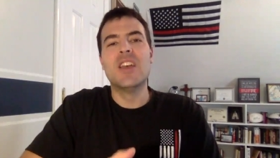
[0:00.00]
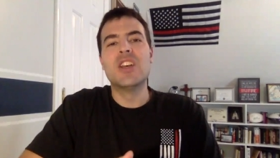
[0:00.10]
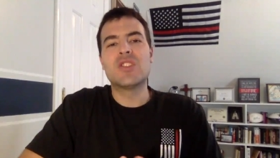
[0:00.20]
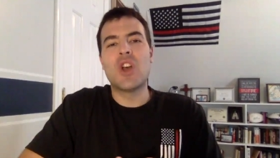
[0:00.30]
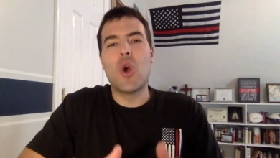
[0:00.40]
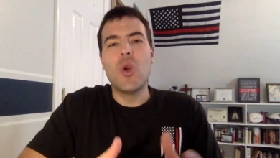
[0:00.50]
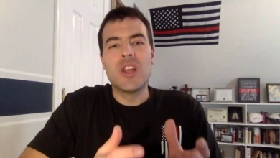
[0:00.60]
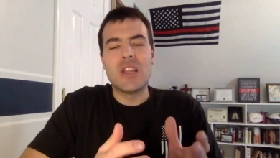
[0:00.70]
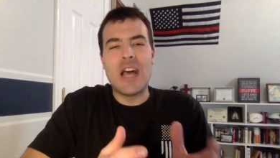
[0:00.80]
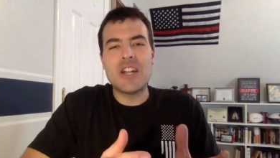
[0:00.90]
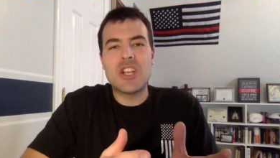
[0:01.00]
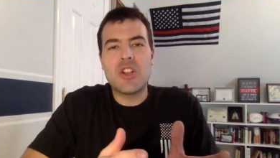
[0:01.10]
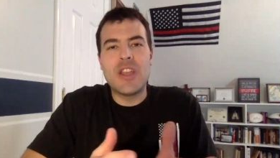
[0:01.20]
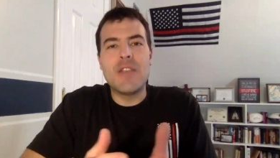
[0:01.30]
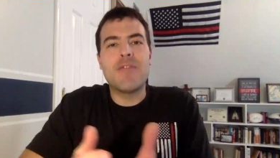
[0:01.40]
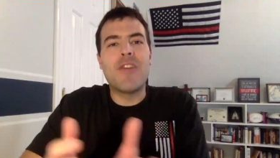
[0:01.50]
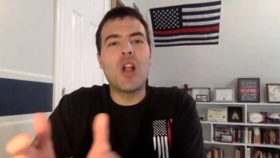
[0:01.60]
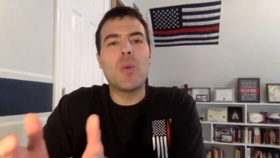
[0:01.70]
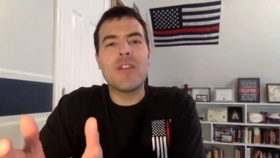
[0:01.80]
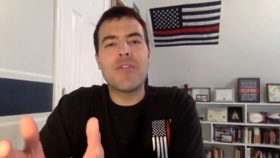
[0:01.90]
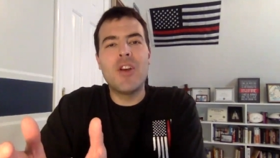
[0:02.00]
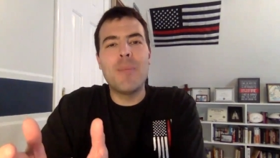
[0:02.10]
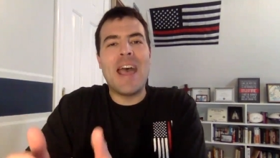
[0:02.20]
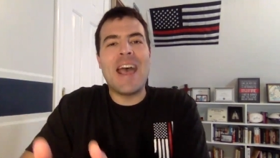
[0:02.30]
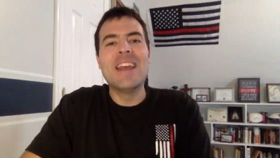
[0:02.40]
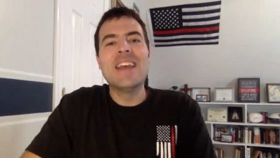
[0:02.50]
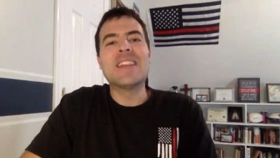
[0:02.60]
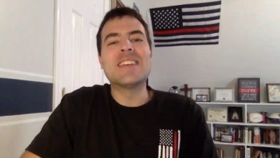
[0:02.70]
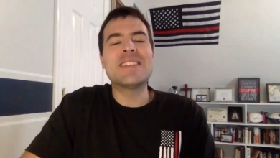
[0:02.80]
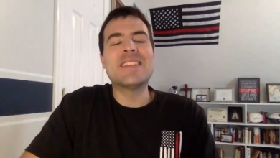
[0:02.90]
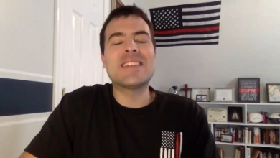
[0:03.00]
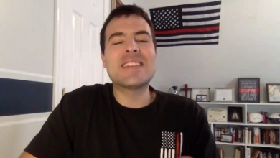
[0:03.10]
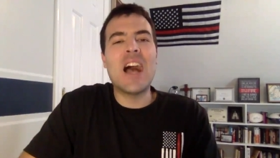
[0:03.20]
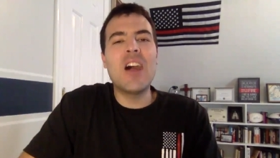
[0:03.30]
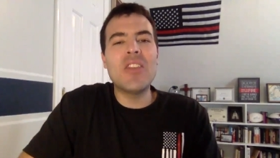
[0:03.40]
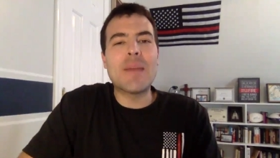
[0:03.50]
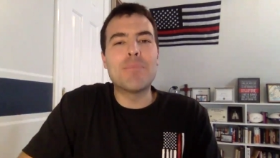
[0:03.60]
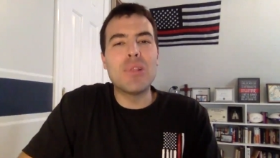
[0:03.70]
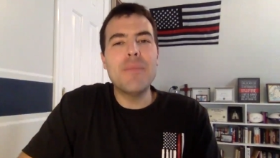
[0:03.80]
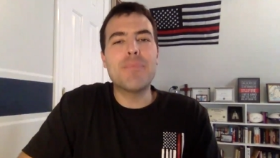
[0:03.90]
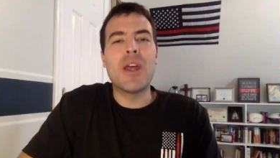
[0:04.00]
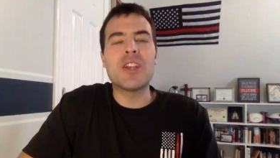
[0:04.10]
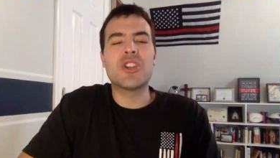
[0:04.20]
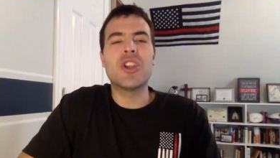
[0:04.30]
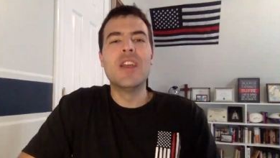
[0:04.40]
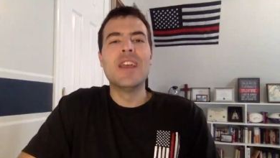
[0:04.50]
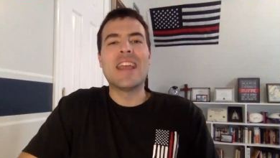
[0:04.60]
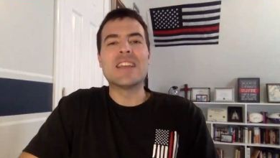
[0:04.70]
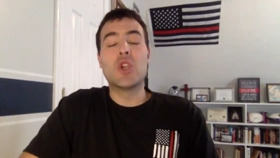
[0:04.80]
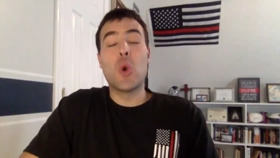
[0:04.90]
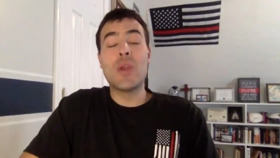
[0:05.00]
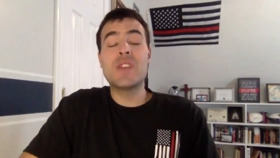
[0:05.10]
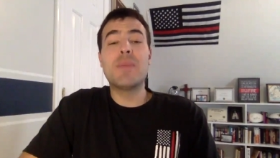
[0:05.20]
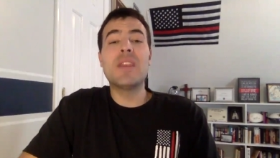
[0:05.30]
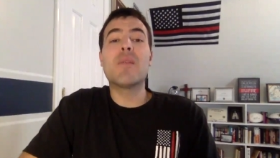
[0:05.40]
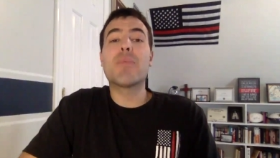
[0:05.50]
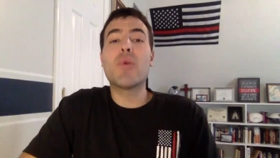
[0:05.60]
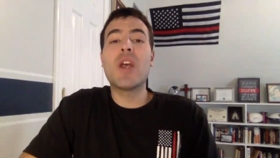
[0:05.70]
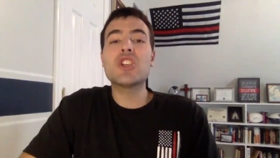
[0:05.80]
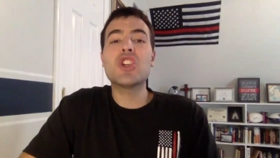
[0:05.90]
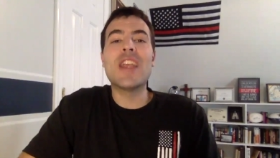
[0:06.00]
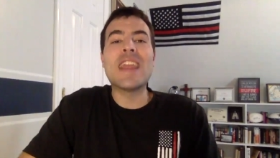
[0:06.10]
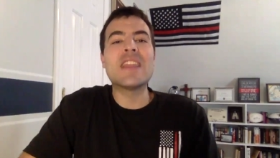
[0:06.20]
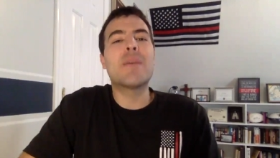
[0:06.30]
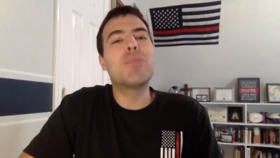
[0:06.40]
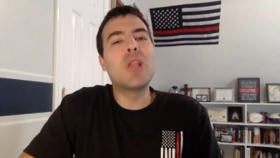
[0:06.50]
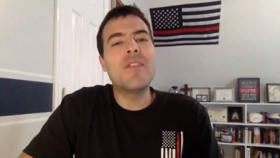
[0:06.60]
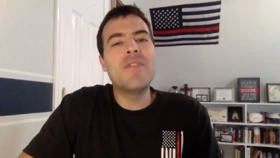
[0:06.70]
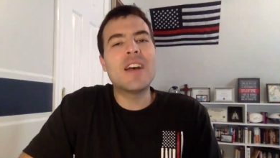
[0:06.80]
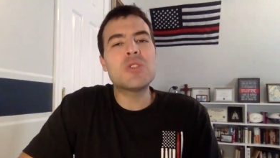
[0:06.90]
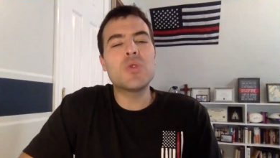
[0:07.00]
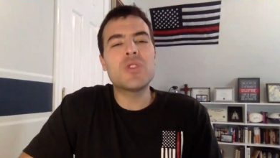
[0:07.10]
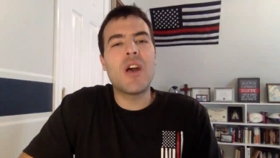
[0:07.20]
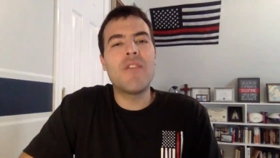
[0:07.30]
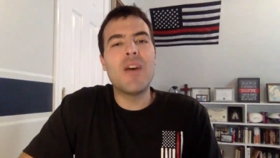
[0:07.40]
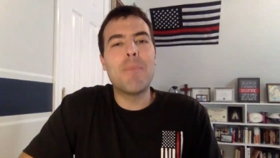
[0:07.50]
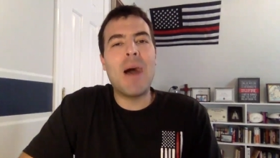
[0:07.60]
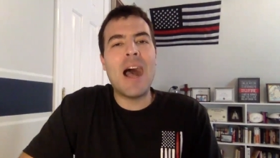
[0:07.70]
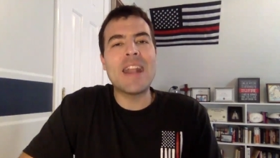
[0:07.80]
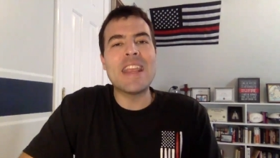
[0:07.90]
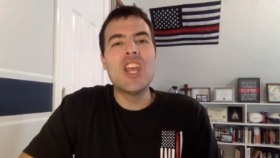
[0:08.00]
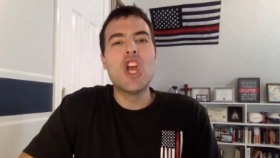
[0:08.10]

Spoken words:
So logically, following from that, the systolic blood pressure is going to be the pressure in the blood vessels of the body